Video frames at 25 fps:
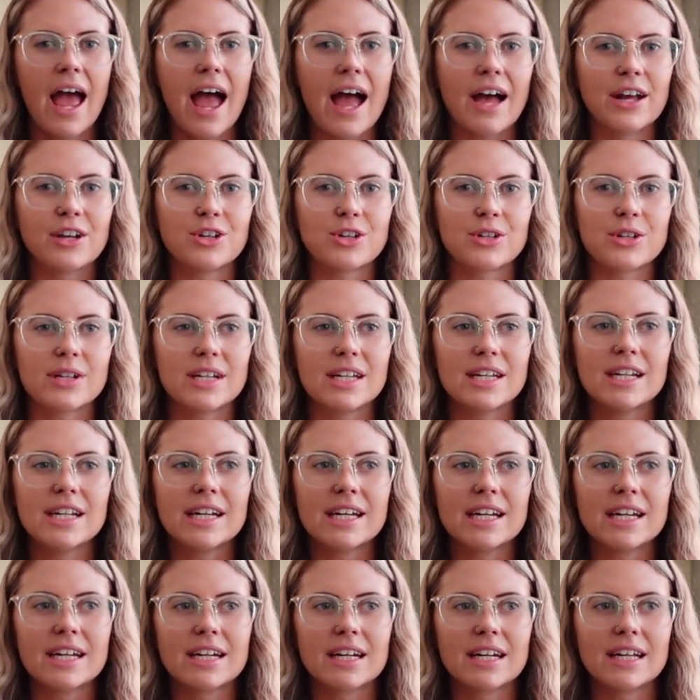and you're
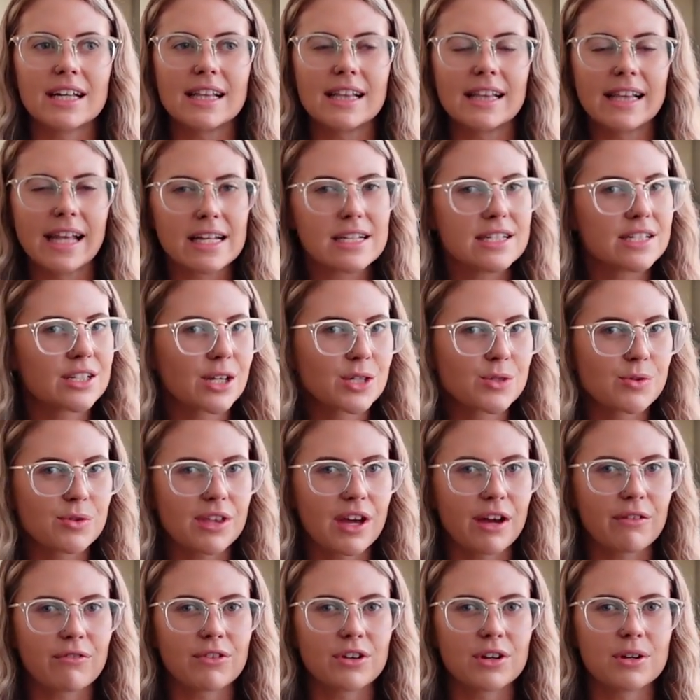eating lentils
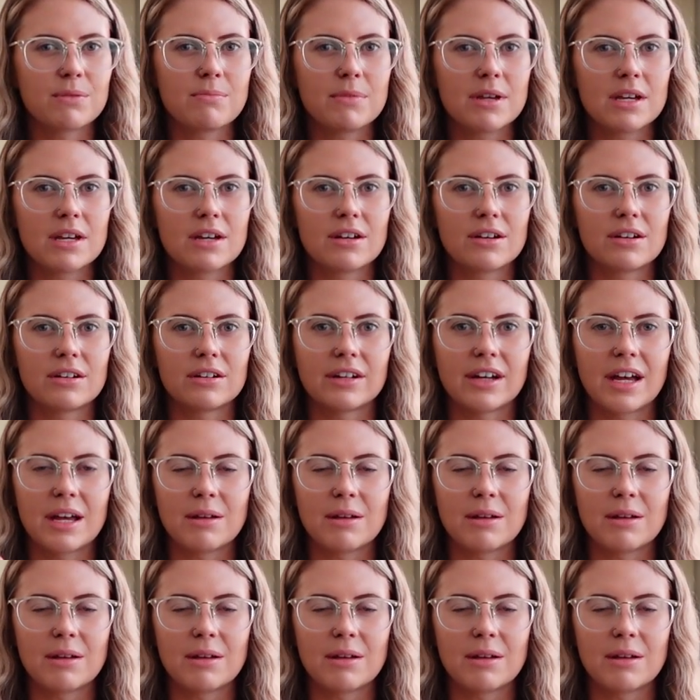with every meal